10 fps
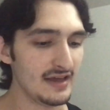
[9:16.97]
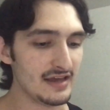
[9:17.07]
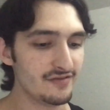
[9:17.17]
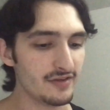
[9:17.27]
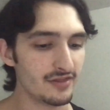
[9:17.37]

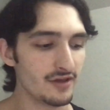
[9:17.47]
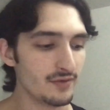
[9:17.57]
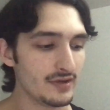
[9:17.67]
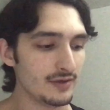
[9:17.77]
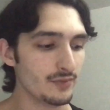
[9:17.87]
even
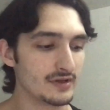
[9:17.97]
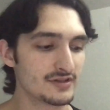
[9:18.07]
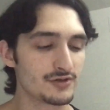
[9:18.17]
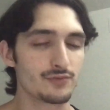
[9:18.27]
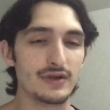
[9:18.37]
though he wants
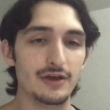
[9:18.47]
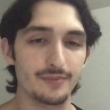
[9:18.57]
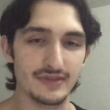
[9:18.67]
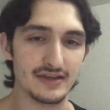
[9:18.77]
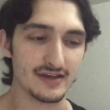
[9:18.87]
to
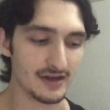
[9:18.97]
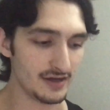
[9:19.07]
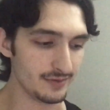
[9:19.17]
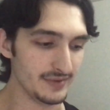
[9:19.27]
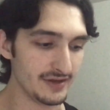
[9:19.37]
reopen the
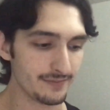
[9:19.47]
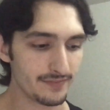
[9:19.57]
economy.